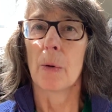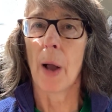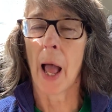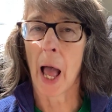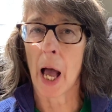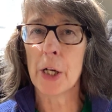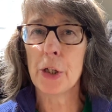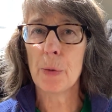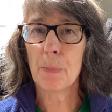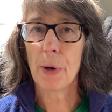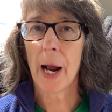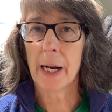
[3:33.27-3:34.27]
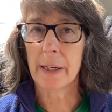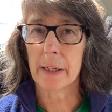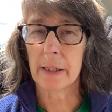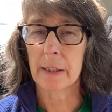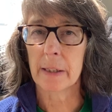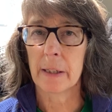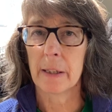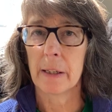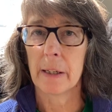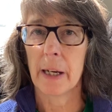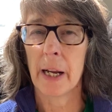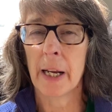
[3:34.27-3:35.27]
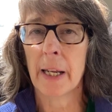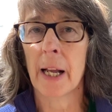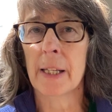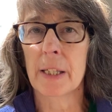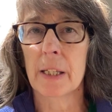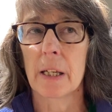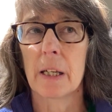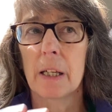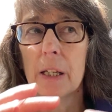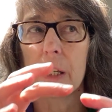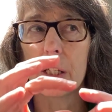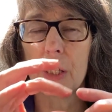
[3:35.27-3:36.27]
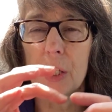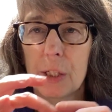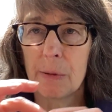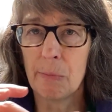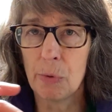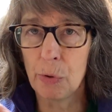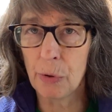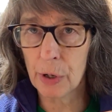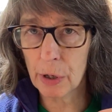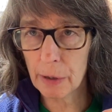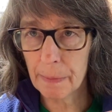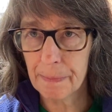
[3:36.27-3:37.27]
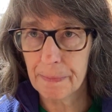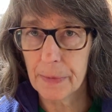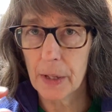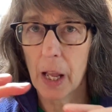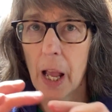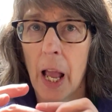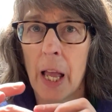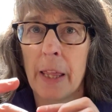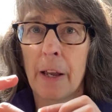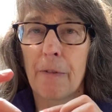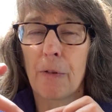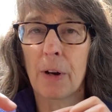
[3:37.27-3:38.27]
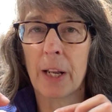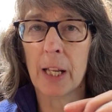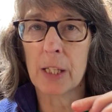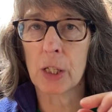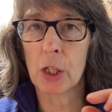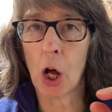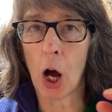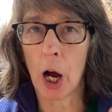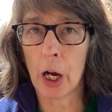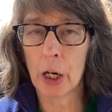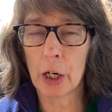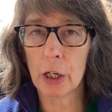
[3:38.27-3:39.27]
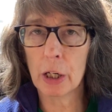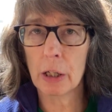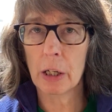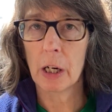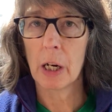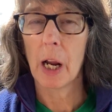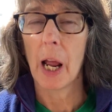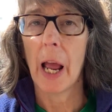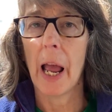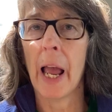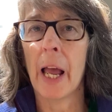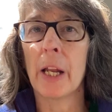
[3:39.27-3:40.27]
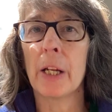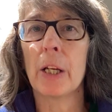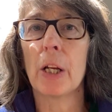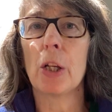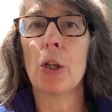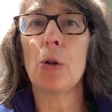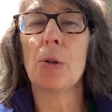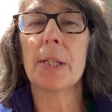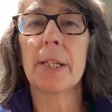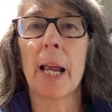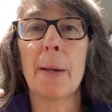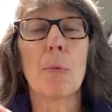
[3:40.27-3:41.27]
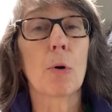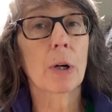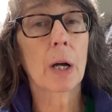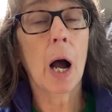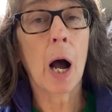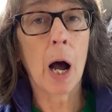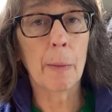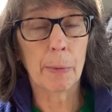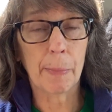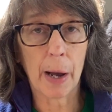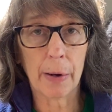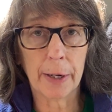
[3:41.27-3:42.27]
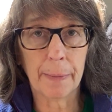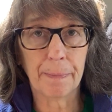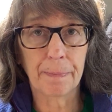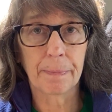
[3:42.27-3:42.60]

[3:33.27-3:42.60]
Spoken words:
As you practice, it gets smoother and therefore it gets longer and you stay more calm about it.